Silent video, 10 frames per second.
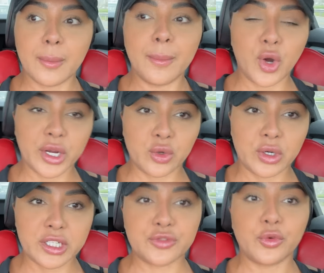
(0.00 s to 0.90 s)
my
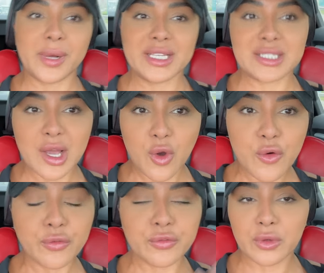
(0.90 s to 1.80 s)
knowledge for
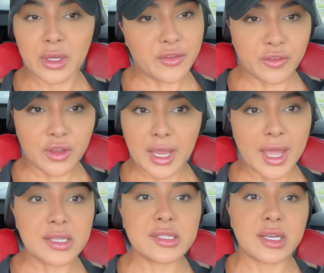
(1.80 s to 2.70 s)
myself, if in
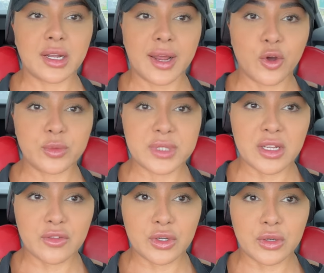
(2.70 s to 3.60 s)
case it kind of helps
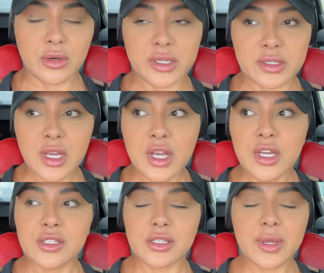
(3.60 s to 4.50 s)
any of you guys.
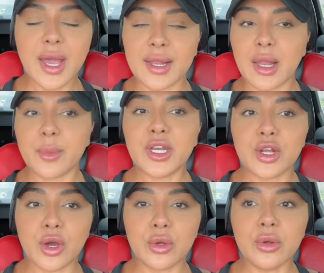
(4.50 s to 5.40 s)
So yeah, let me
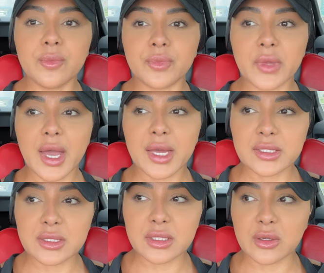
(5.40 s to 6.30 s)
know,
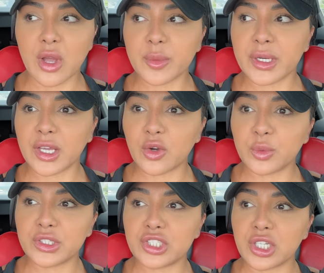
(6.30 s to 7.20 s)
and I'm gonna get on
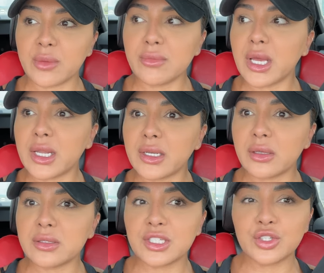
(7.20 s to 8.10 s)
with the gym and
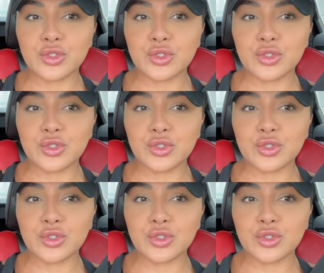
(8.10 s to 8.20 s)
I'll see you